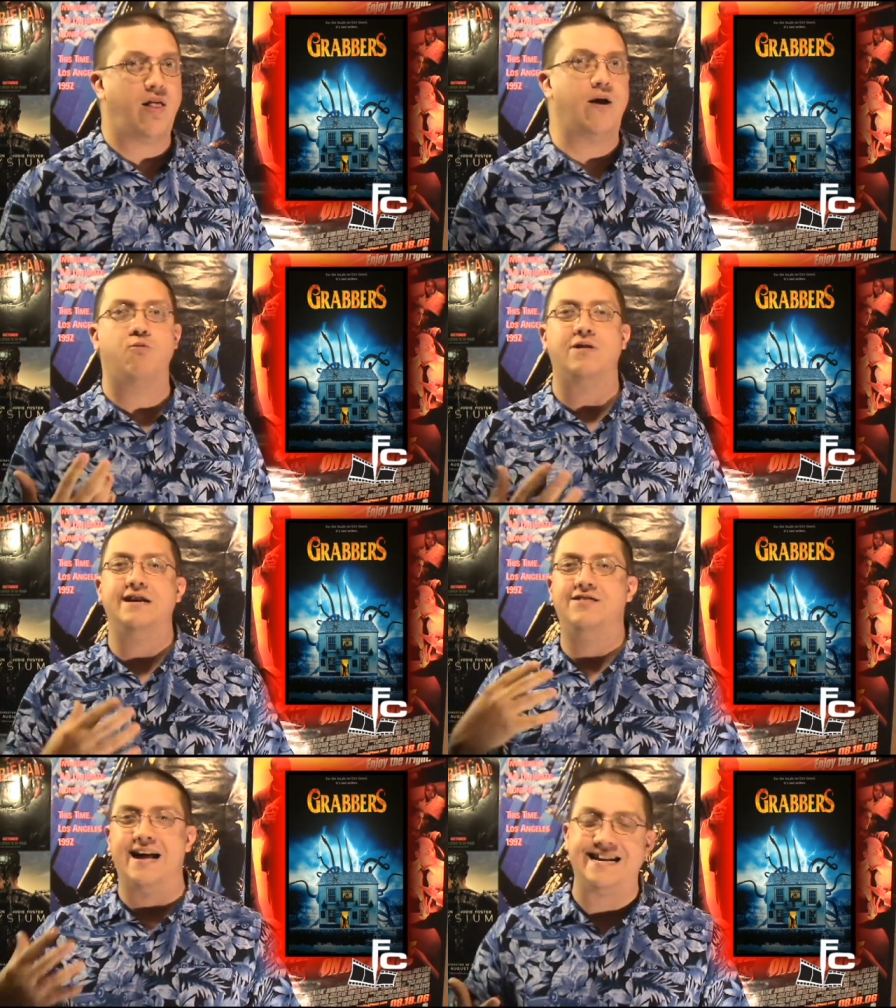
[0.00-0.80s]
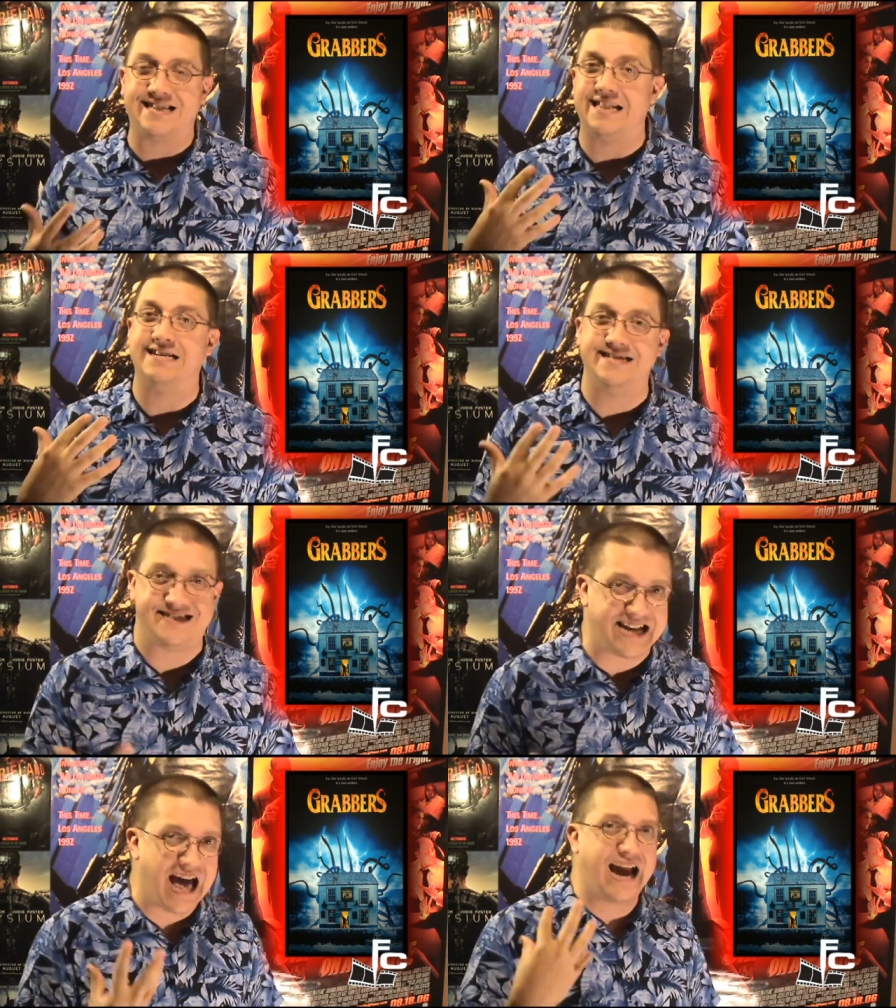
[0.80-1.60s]
I really liked the
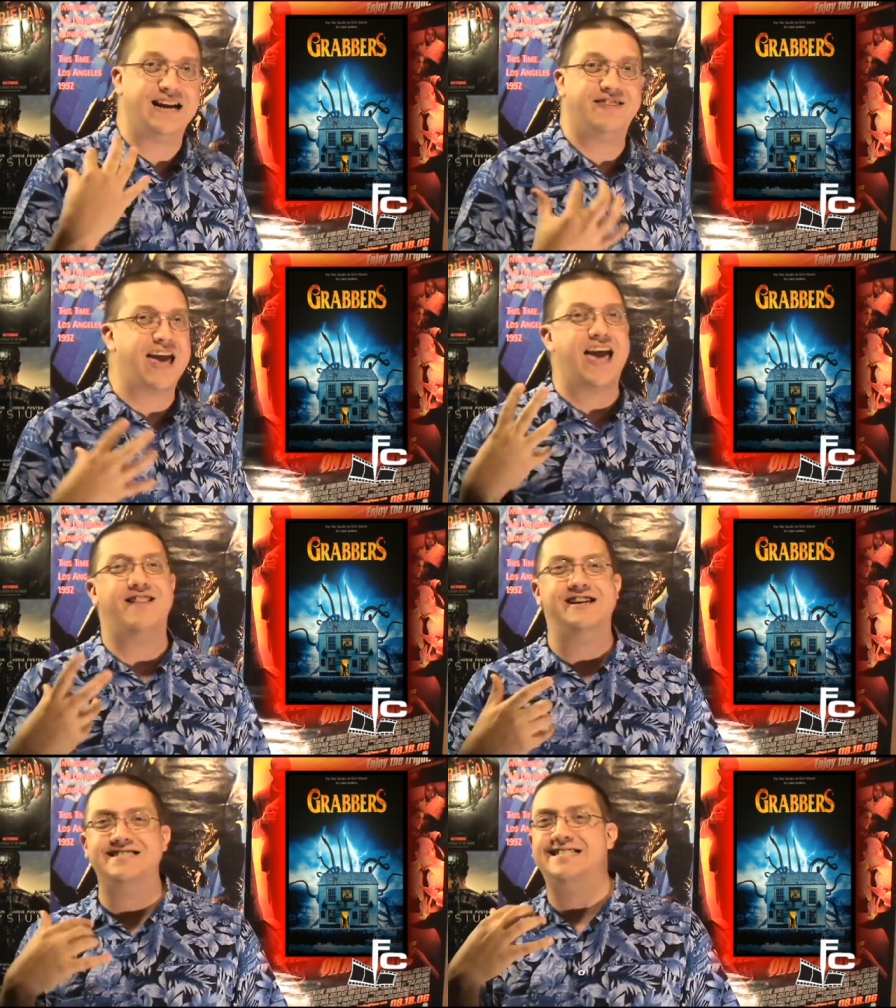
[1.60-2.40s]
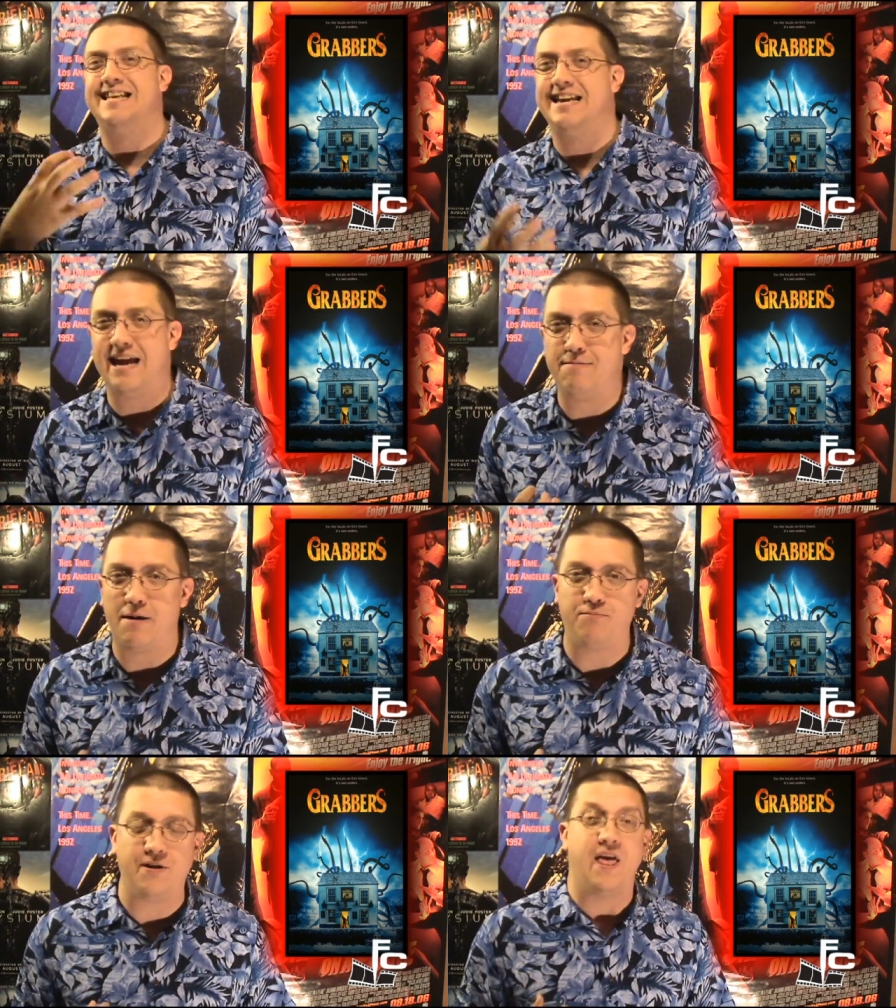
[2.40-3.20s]
design of the aliens that they came
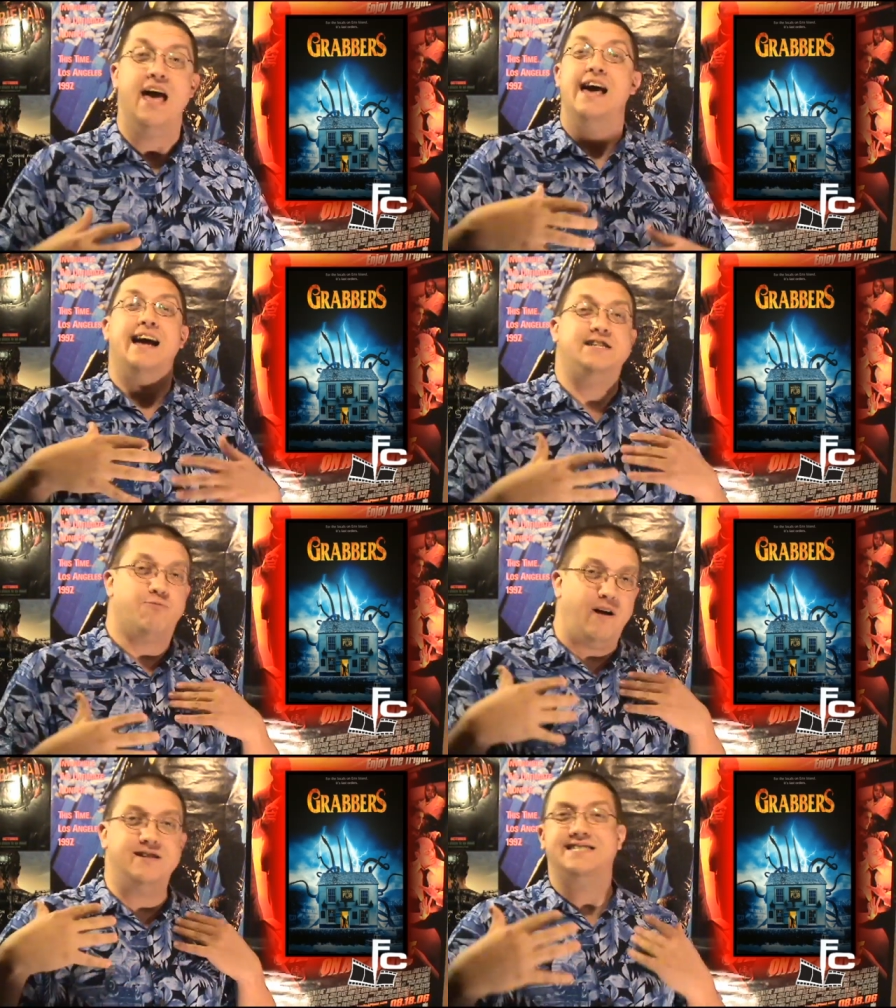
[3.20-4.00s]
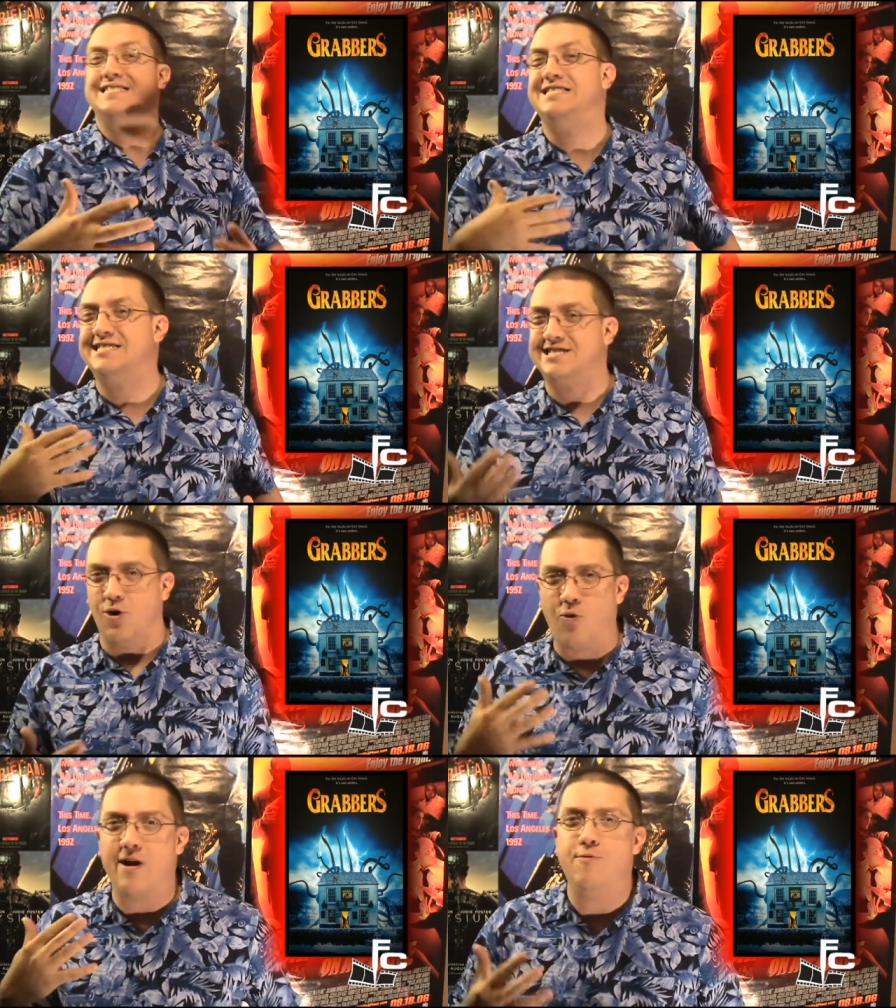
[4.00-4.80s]
up with, as well as the
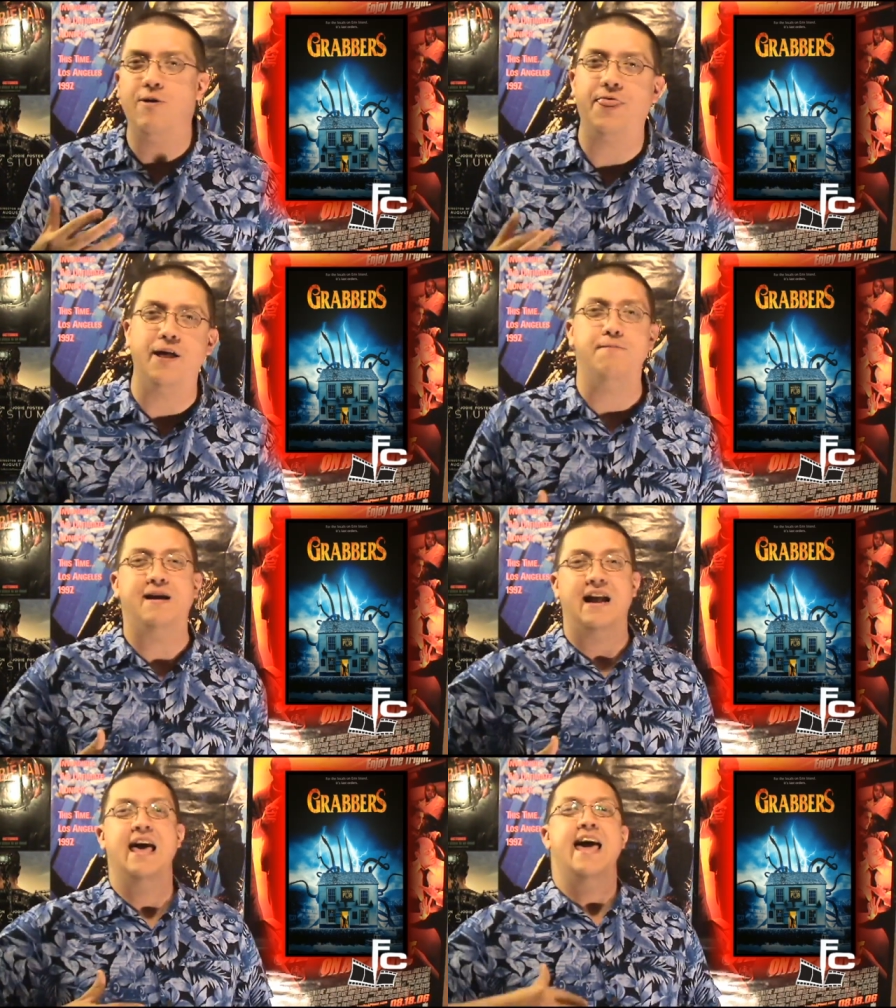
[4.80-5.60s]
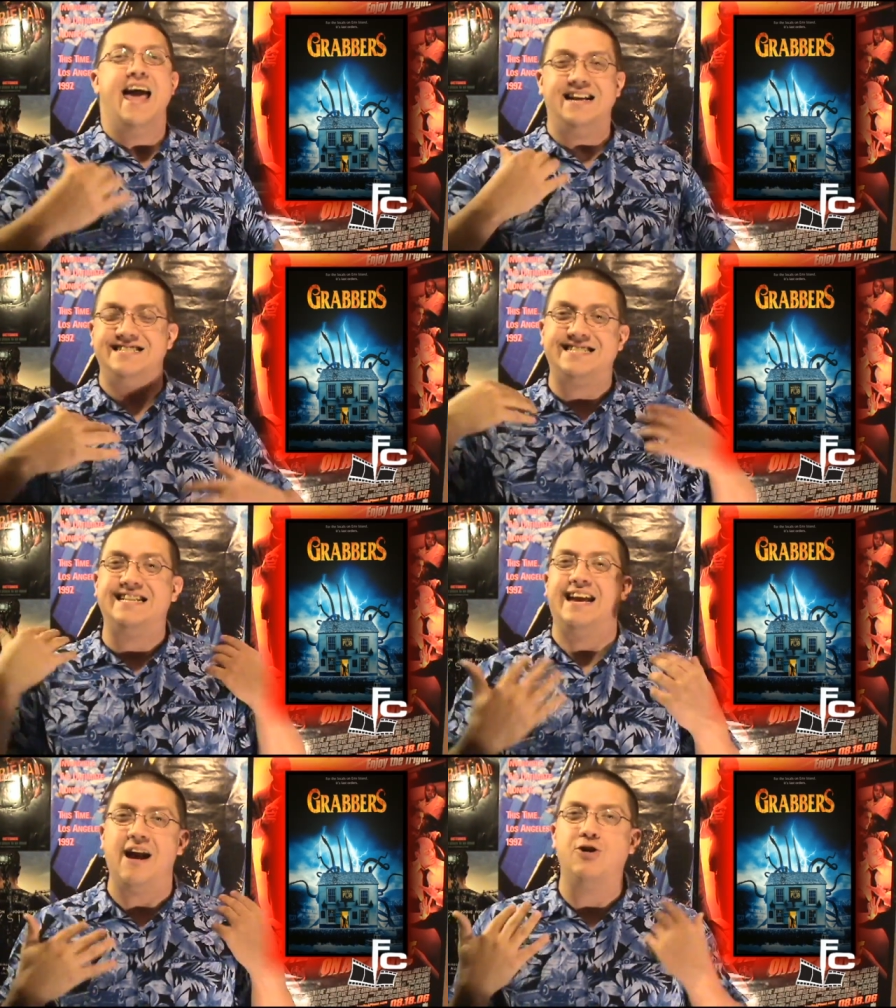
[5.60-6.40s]
story with them, and, and just the
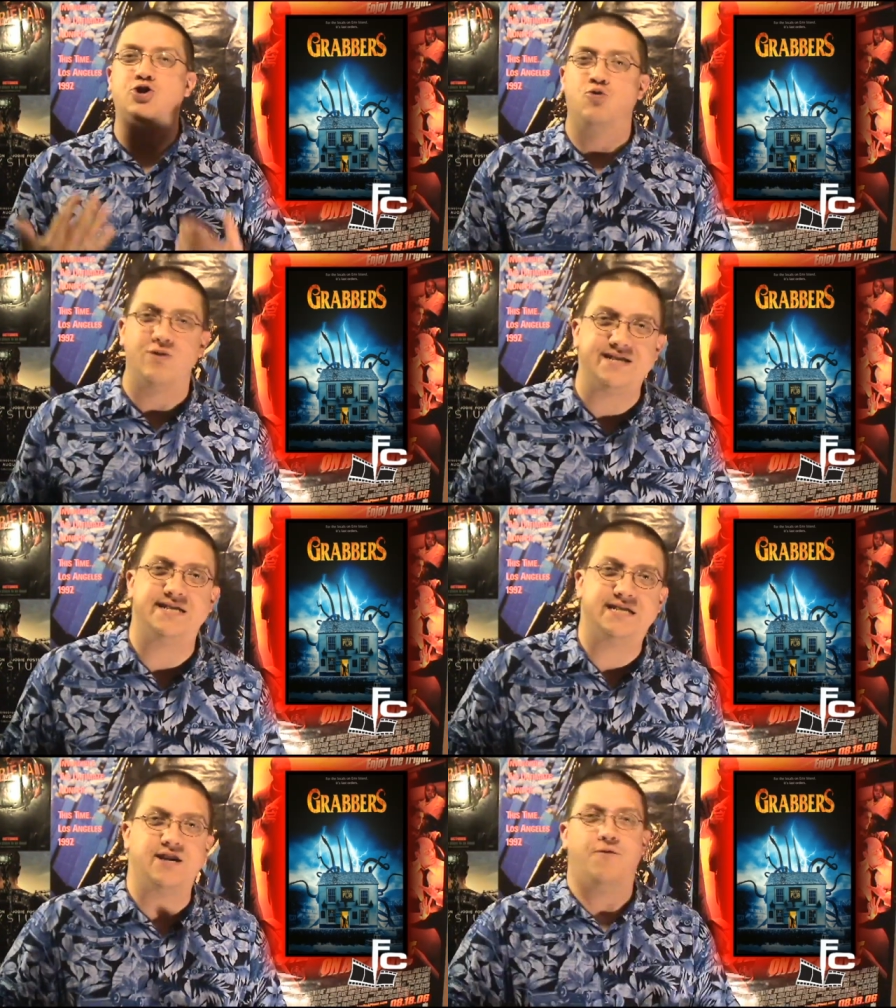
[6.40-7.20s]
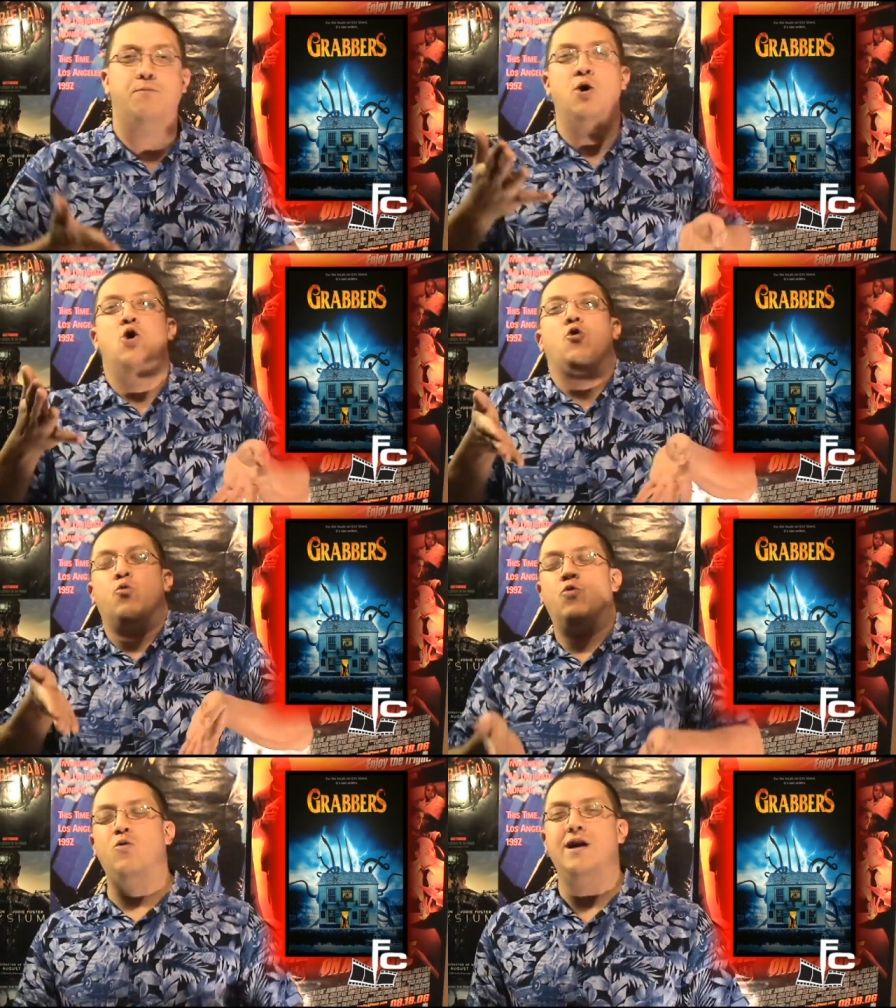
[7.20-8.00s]
characteristics of them
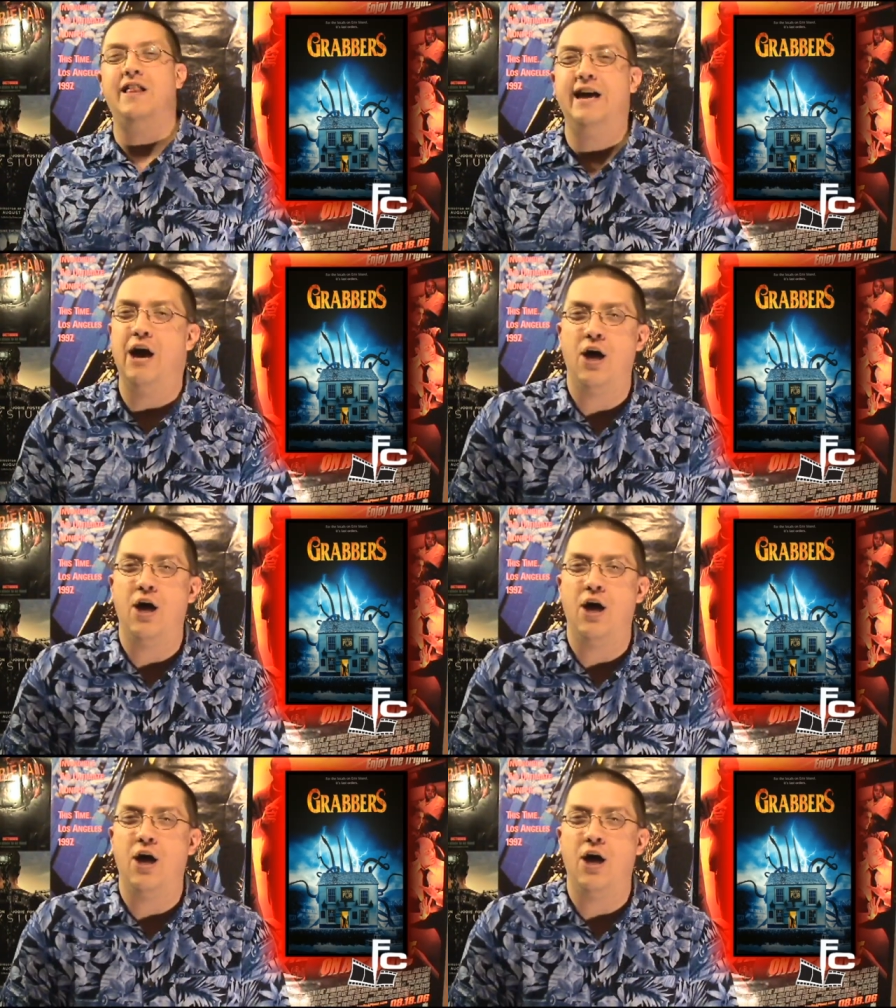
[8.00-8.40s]
really